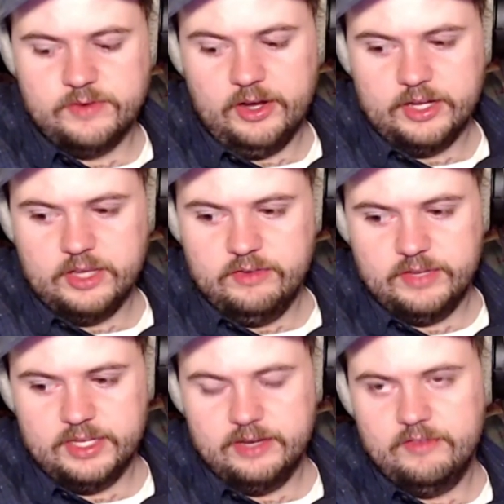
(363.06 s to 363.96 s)
of audio and
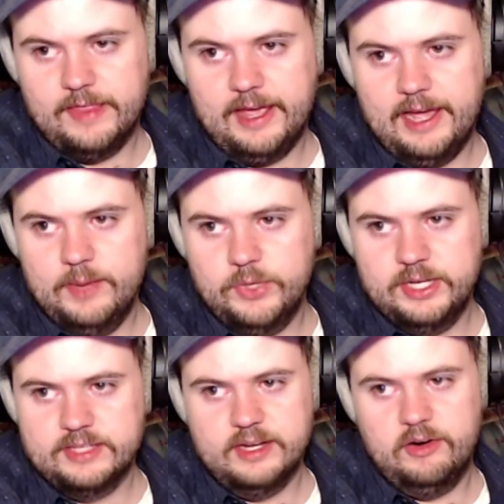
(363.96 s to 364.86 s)
video of that, but
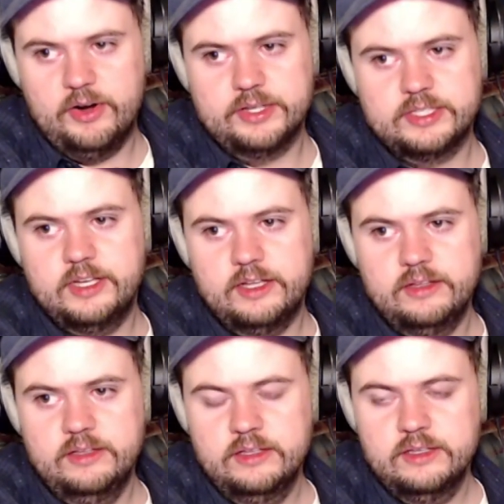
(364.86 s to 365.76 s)
it's kind of hard to
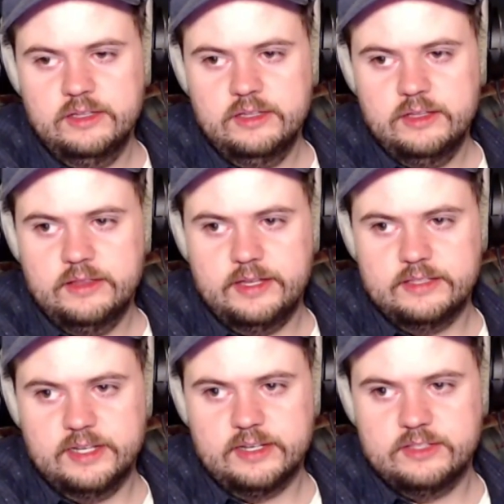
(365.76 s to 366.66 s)
tell that it's
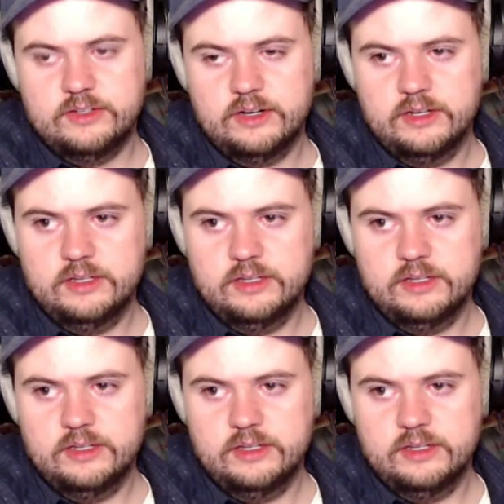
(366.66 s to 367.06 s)
that guitar.